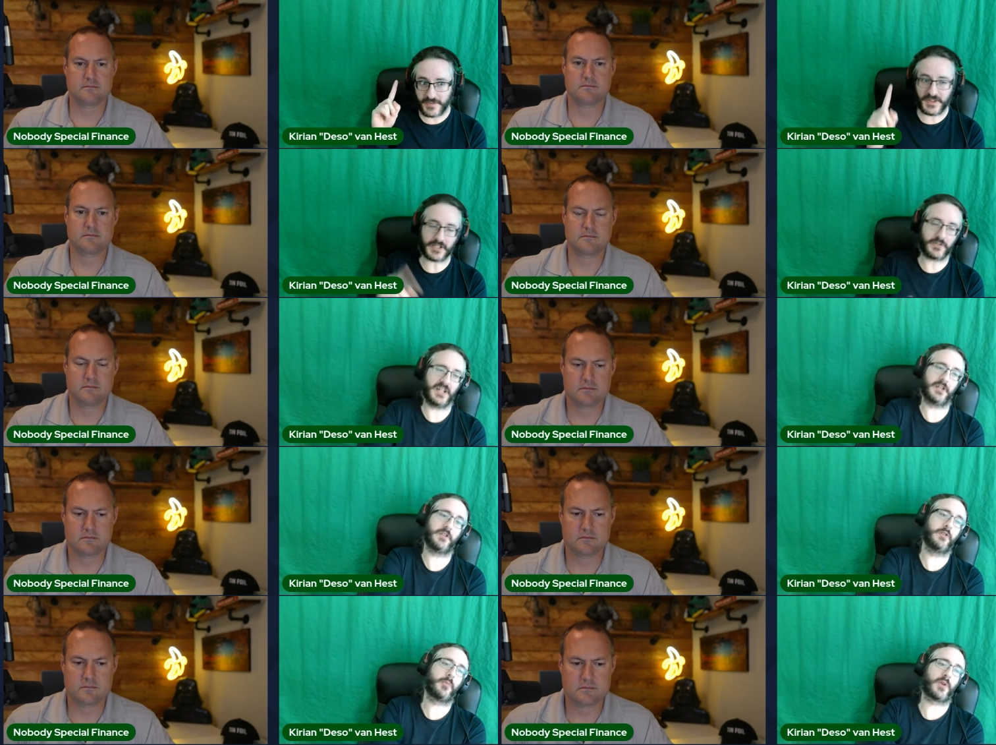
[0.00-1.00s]
Speaker 1: the Fed
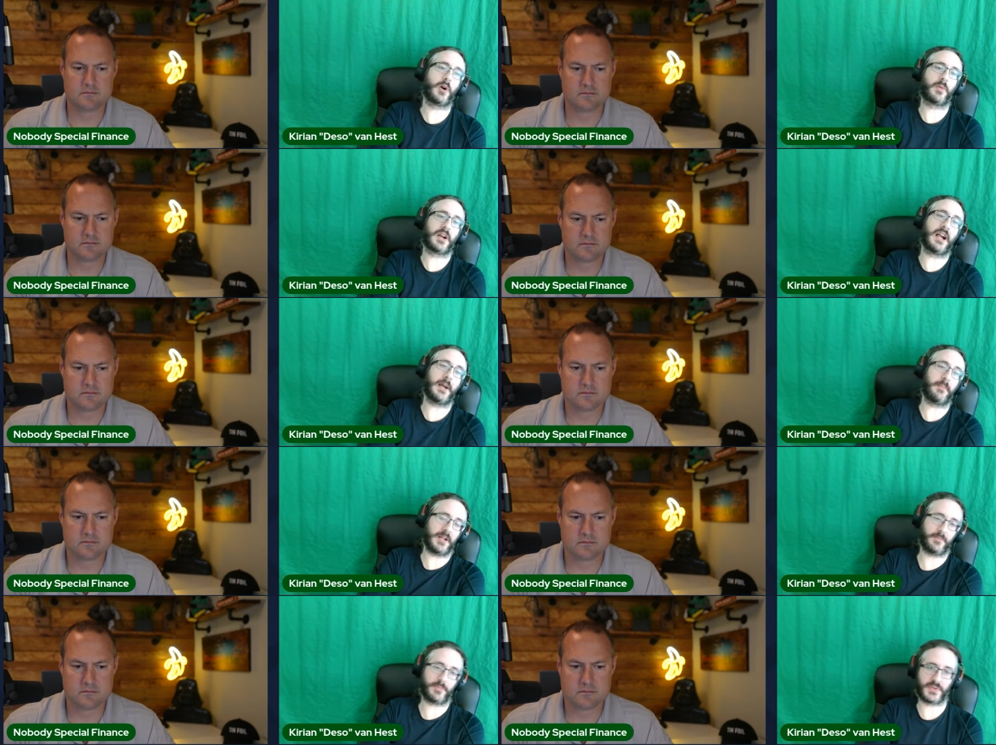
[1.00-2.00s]
created a new program
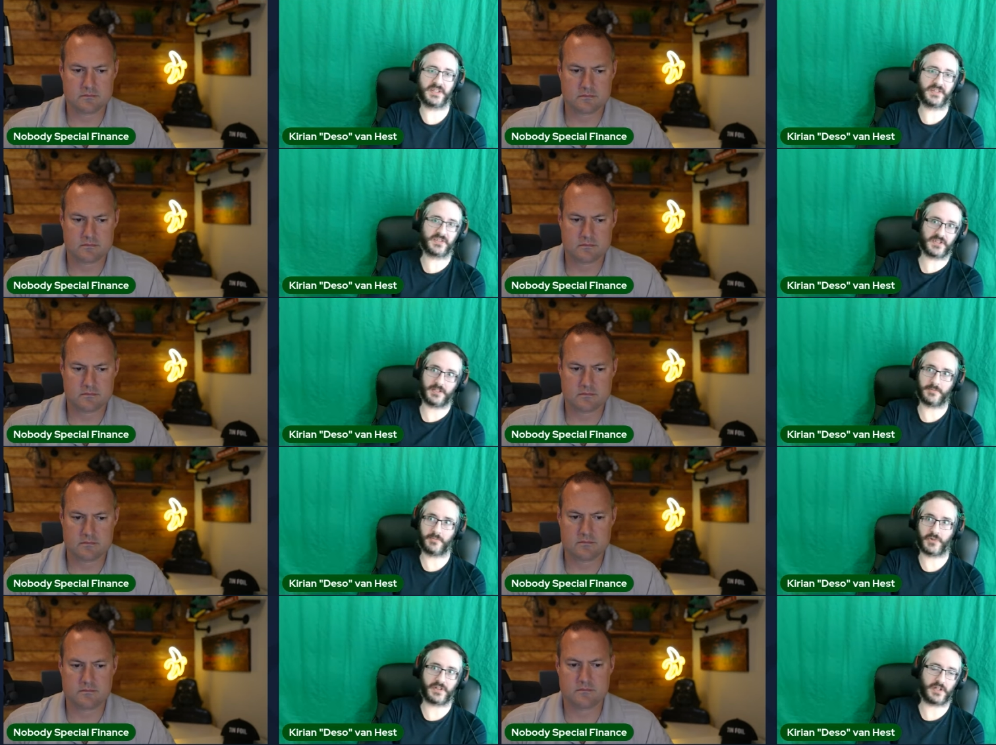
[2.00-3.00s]
and printed uh,
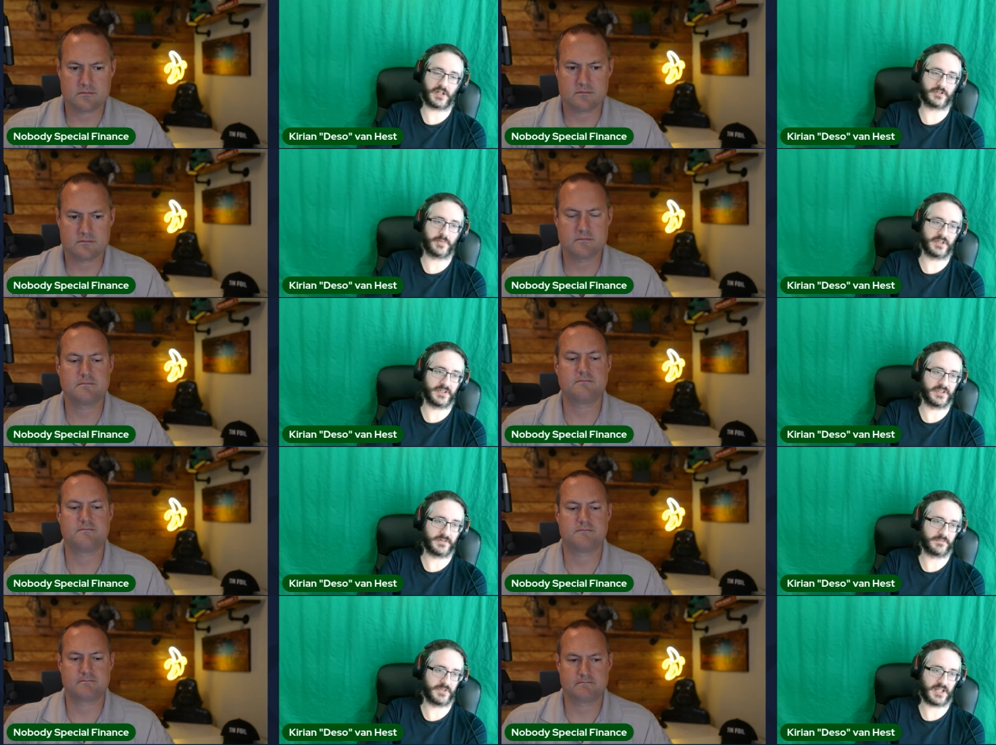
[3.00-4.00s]
more than $100
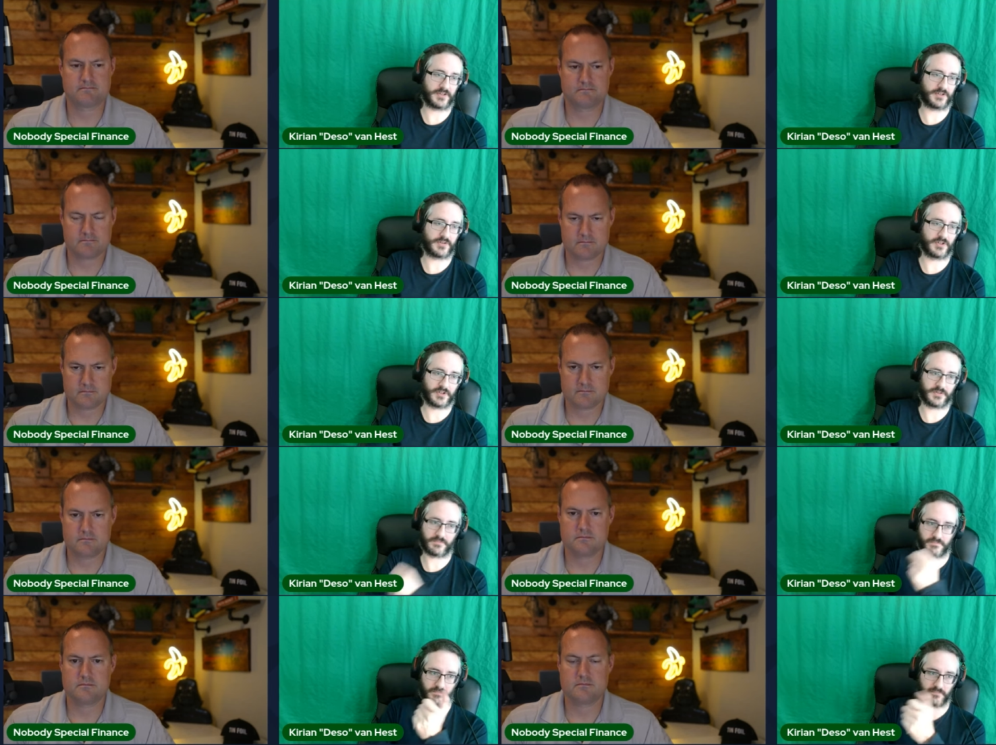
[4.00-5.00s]
billion just
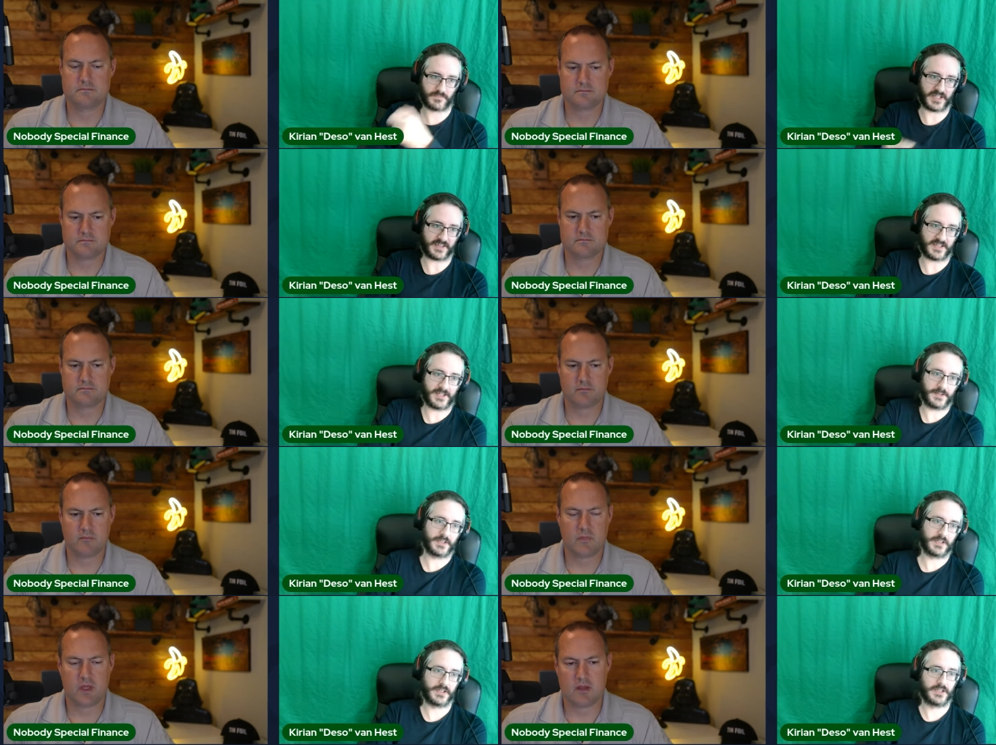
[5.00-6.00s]
like that.
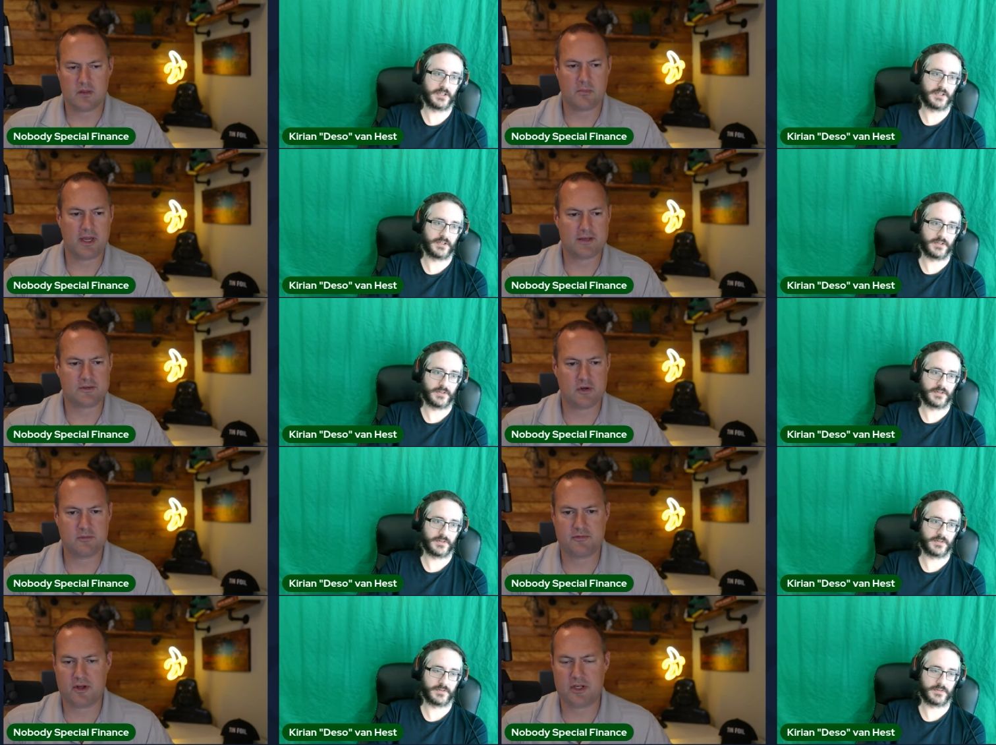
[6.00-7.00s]
Speaker 2: The Bank Term
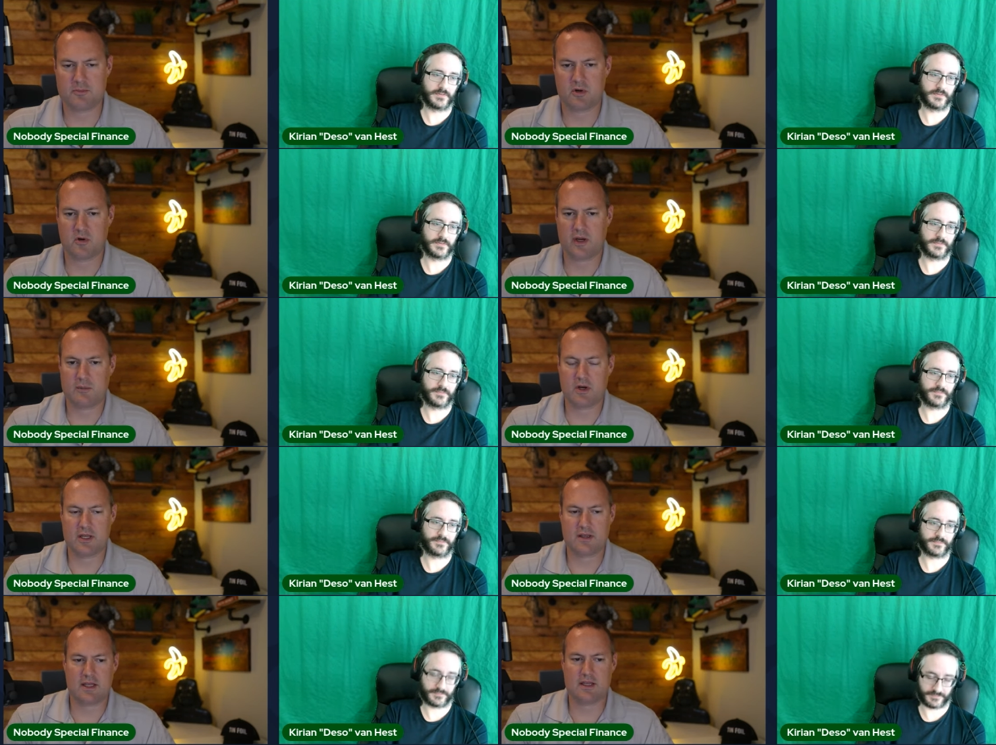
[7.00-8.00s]
Funding Program,
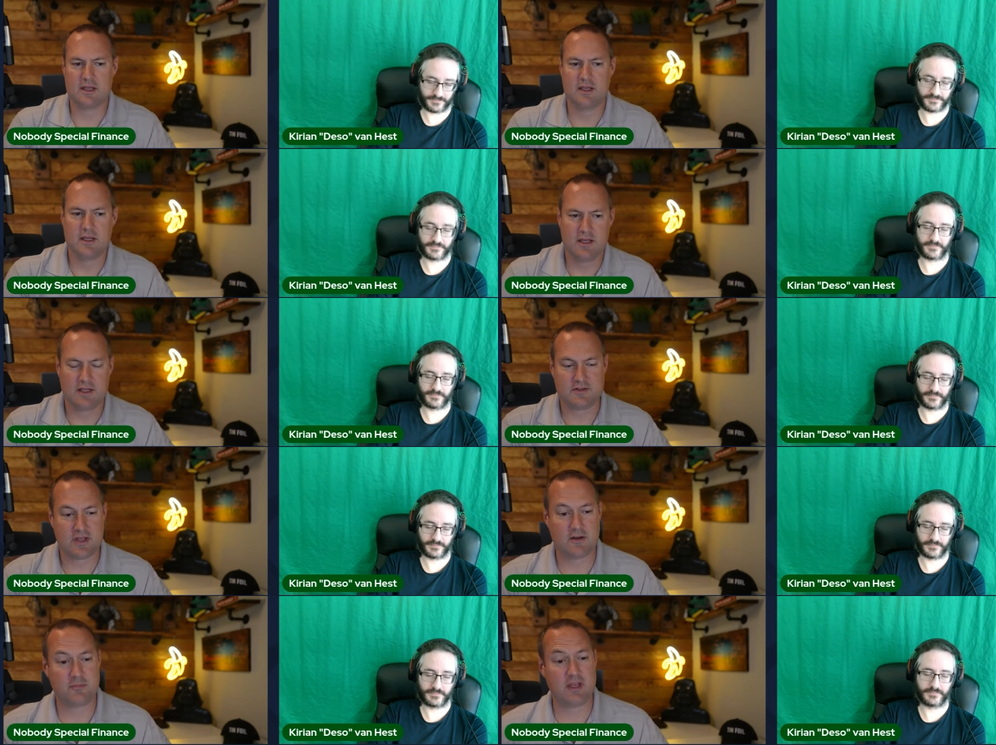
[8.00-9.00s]
right? They
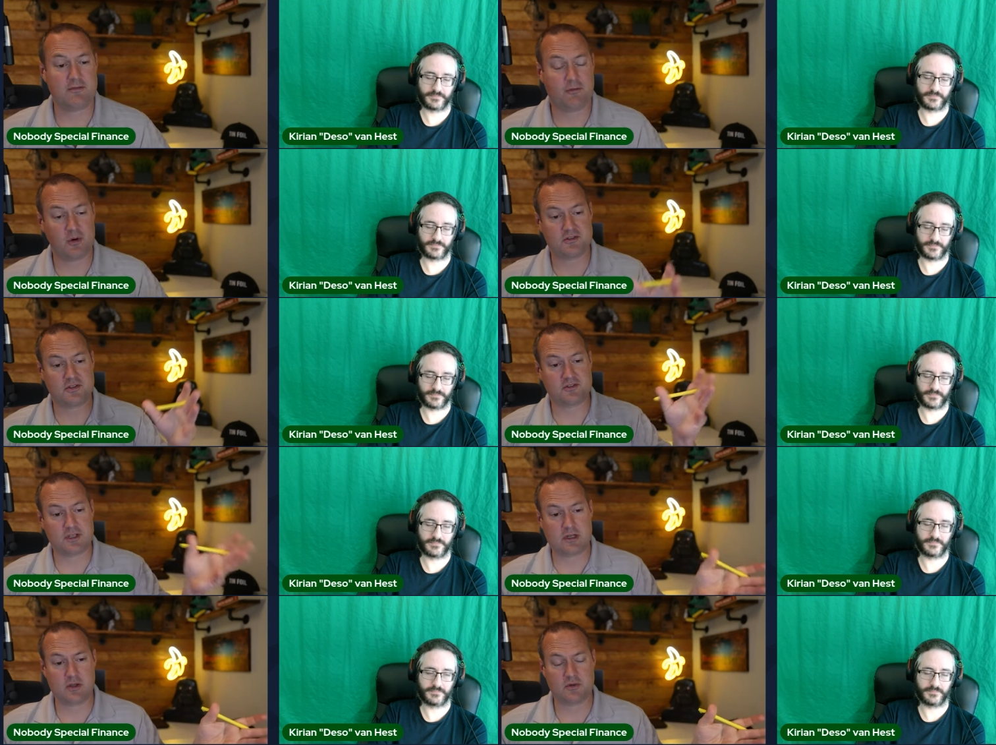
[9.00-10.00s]
instead of being forced to
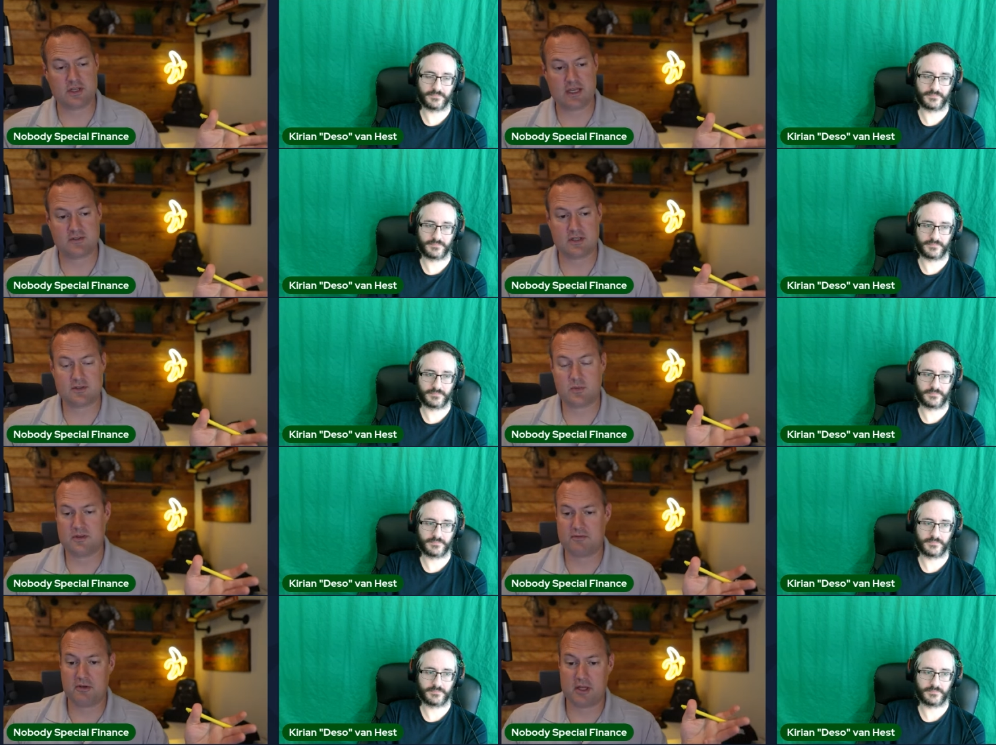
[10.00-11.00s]
sell those assets when the
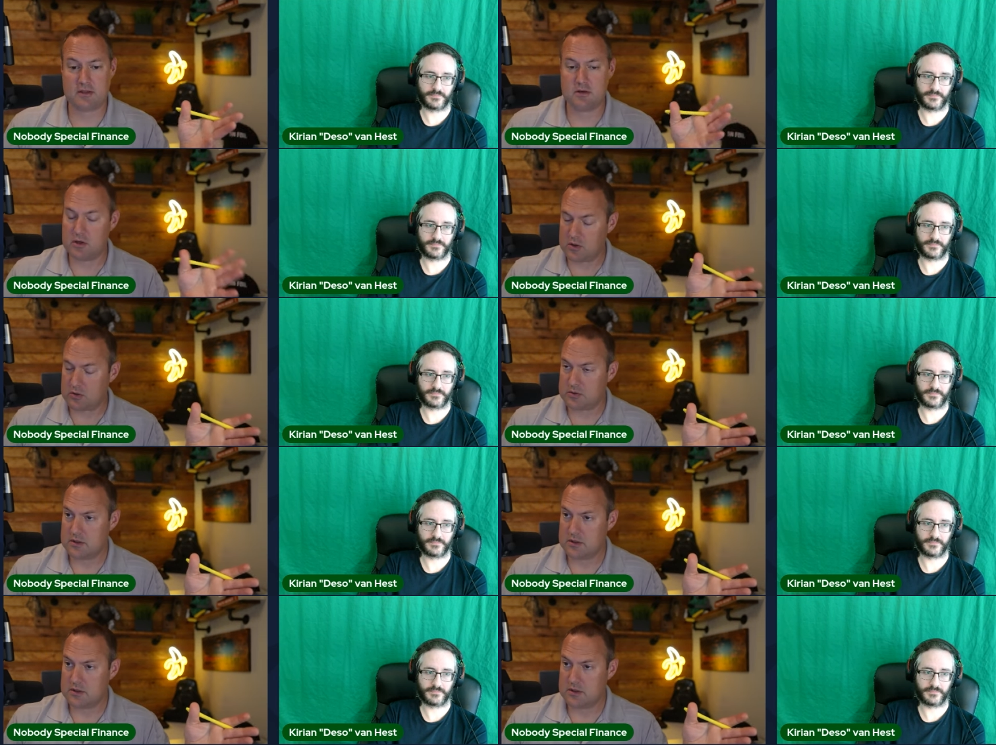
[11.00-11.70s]
Fed knew